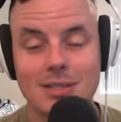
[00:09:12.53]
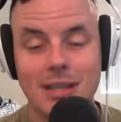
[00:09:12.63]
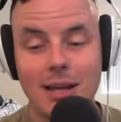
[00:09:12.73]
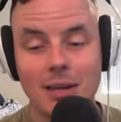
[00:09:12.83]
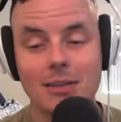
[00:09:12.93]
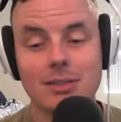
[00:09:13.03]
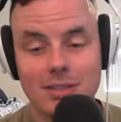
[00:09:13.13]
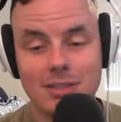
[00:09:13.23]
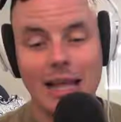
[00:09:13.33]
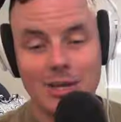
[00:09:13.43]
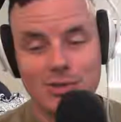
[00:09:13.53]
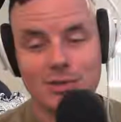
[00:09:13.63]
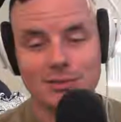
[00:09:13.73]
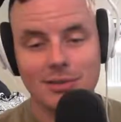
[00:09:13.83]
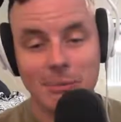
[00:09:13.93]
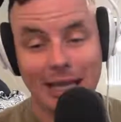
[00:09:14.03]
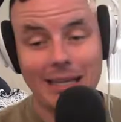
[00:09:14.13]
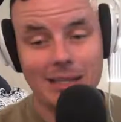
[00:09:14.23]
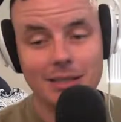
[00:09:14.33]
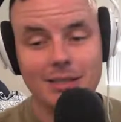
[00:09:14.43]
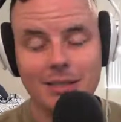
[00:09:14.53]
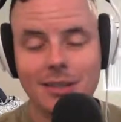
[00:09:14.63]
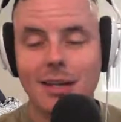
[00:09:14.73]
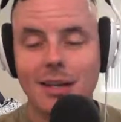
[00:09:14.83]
sell slash abandon.